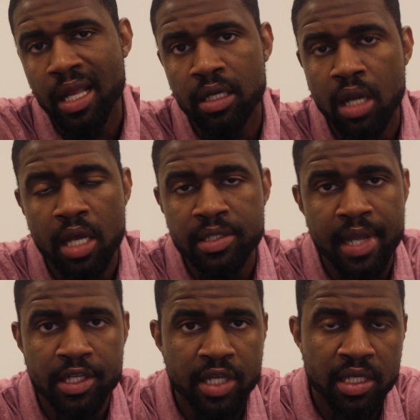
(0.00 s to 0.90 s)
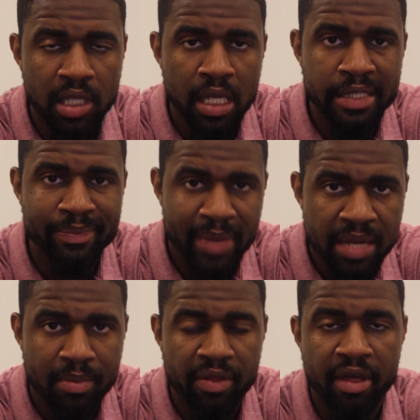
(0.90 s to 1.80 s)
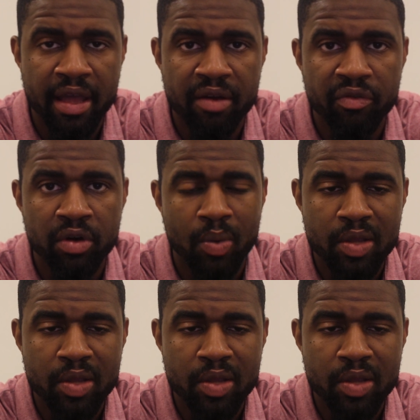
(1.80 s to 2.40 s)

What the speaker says: Like, no, it's not Jay-Z, it's me, mother effer.